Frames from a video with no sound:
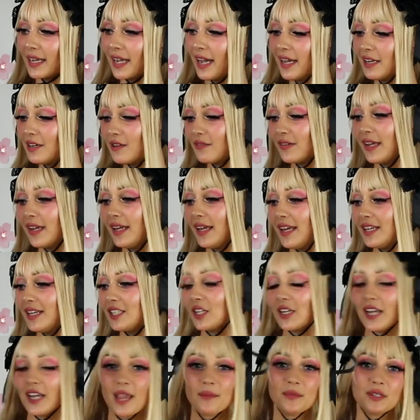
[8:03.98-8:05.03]
it kind of
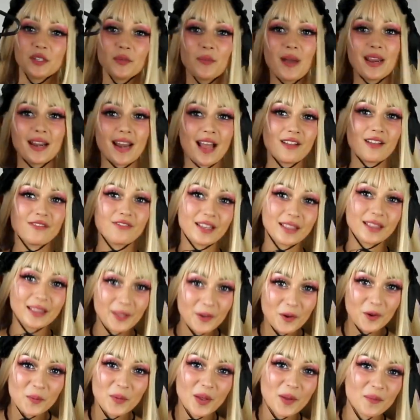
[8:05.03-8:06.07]
she came into my life a
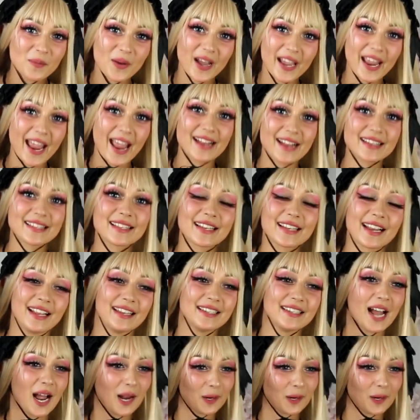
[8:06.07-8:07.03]
little bit by accident.